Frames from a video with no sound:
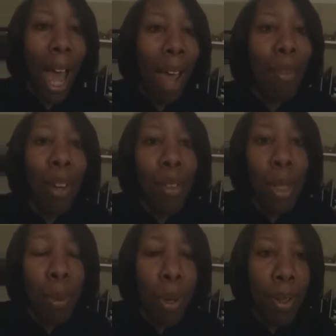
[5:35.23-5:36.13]
I've never
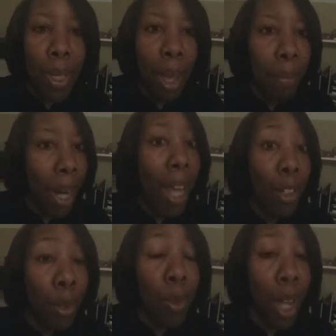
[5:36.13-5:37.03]
experienced that, but I
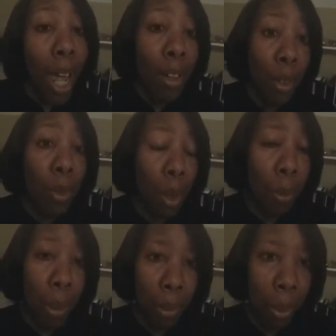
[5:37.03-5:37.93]
do I do know
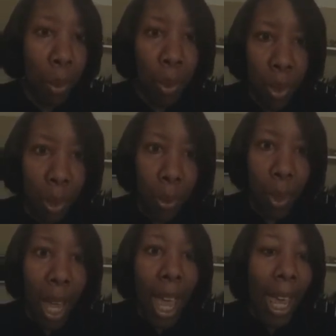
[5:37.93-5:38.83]
people who
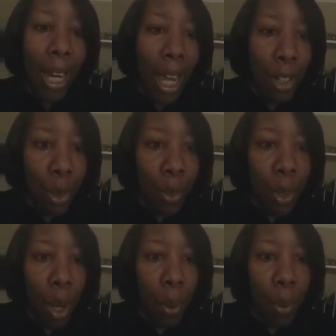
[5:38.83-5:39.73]
do, and I do
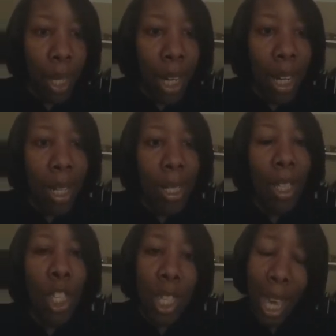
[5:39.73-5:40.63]
know that it
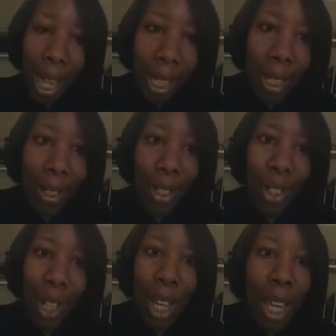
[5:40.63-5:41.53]
is a
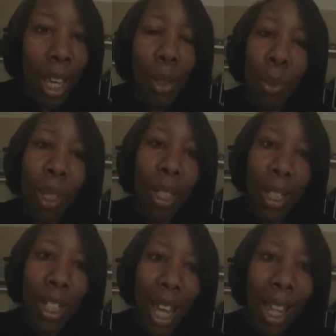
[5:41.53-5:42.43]
challenge. It is
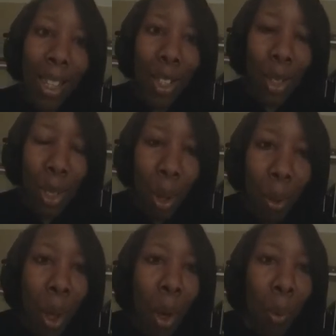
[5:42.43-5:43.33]
really a challenge. And
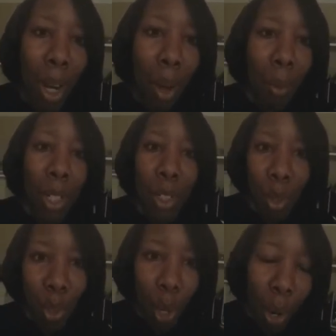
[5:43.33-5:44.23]
so what I want
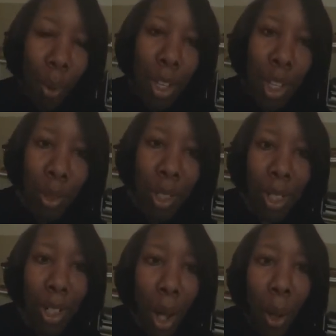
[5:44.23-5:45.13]
to encourage you to
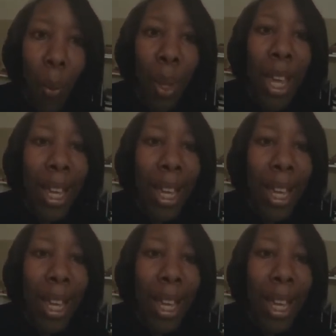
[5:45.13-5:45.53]
know